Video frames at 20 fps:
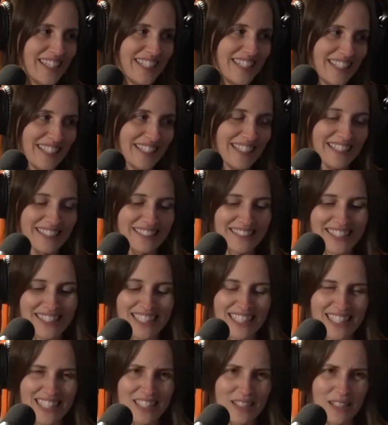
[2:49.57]
Yeah.
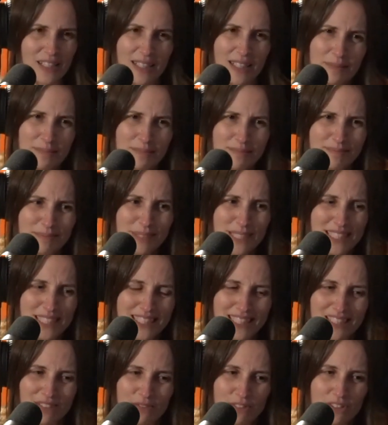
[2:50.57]
Because
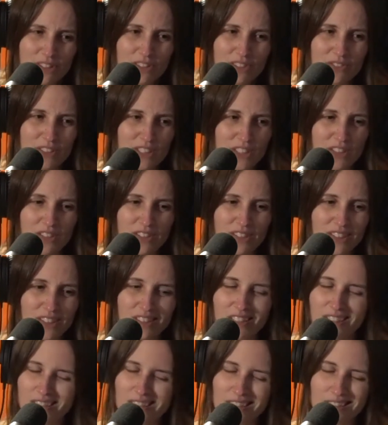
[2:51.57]
like, first of all, you and your
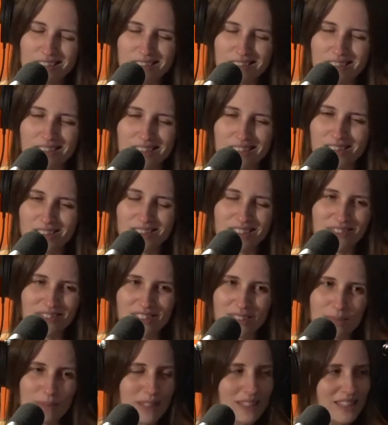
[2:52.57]
dog, you don't even
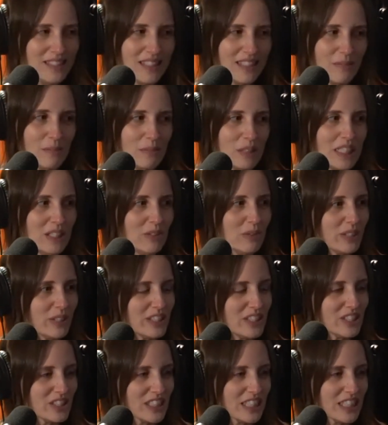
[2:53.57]
speak the same language.